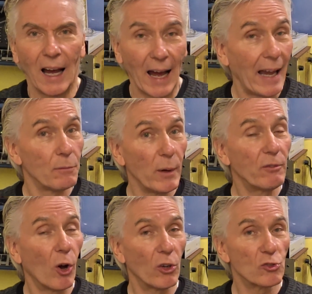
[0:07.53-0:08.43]
And
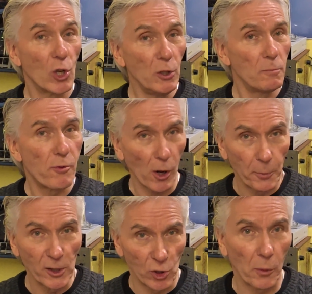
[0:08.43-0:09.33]
we've got two
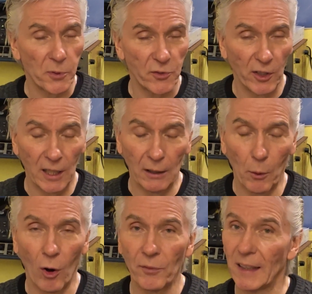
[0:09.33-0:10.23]
proper jobs for
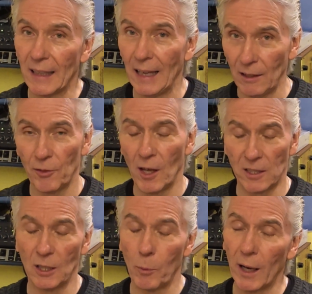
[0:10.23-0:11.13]
you on the
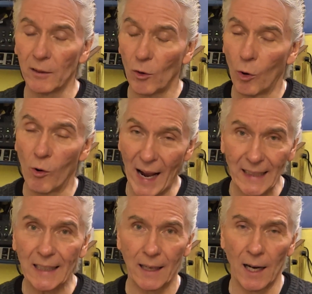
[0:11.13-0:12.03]
E31 or
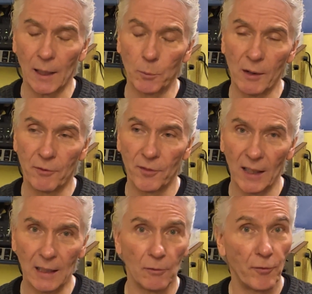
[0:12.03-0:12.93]
any car with
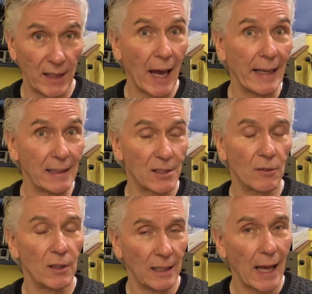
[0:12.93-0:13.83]
the
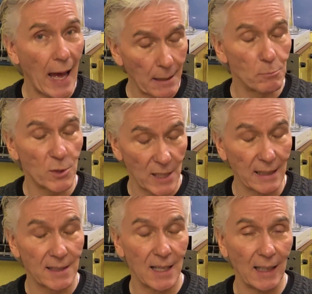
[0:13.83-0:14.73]
V8, the
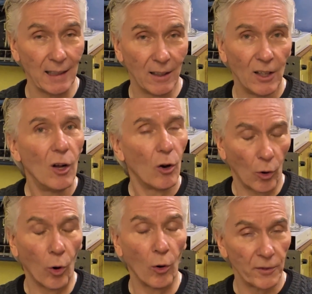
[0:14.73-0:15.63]
M60
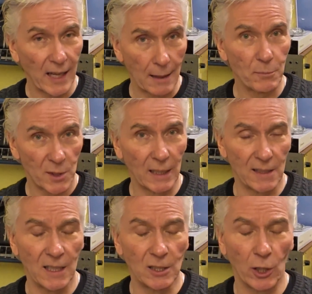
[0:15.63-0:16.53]
or the
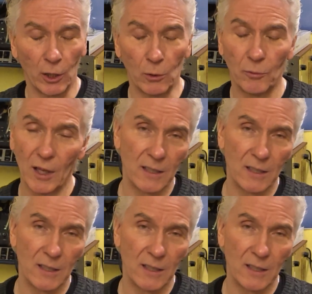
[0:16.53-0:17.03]
M62.